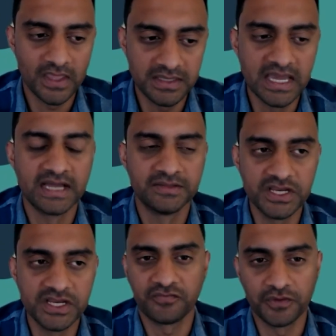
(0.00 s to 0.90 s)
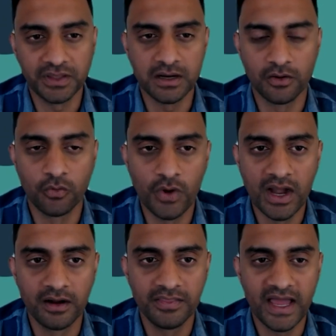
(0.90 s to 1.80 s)
yeah, we definitely are
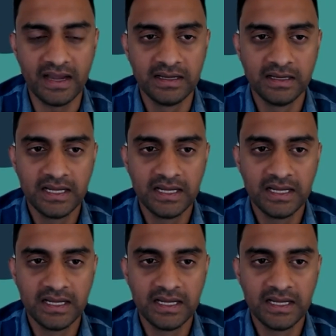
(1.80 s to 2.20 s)
aware that